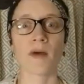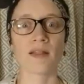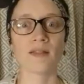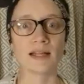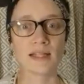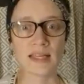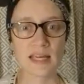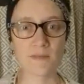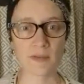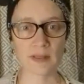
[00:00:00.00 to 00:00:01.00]
I like to
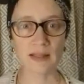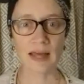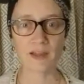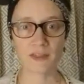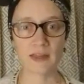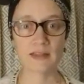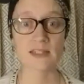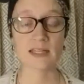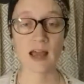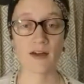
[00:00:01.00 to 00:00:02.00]
keep like
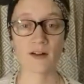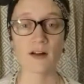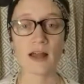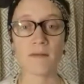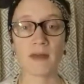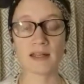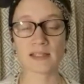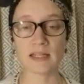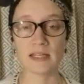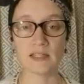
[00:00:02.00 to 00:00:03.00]
things together. It makes
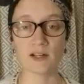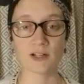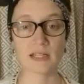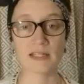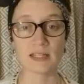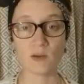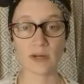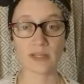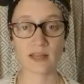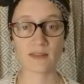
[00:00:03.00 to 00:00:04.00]
it easier to see
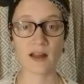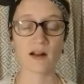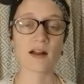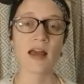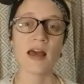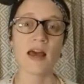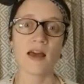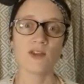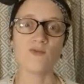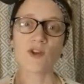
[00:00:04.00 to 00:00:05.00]
what's in there.
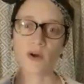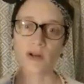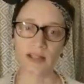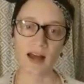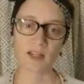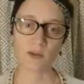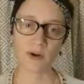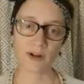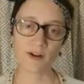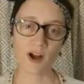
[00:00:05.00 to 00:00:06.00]
You know exactly
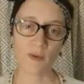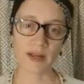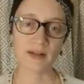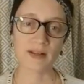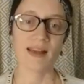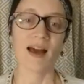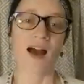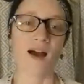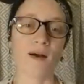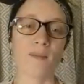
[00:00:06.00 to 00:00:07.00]
where you're going.
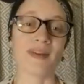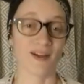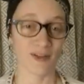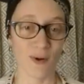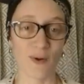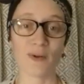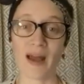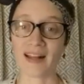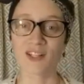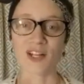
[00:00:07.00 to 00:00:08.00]
Throw it
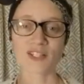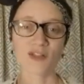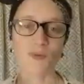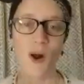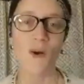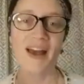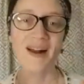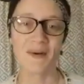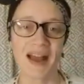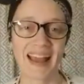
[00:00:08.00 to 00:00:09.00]
away. Just throw
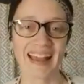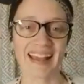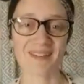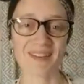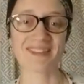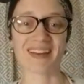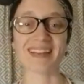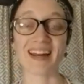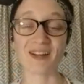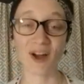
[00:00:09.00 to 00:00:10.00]
it away. Get rid of it.
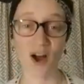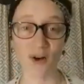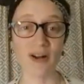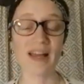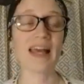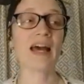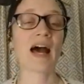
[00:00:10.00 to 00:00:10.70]
Let it go.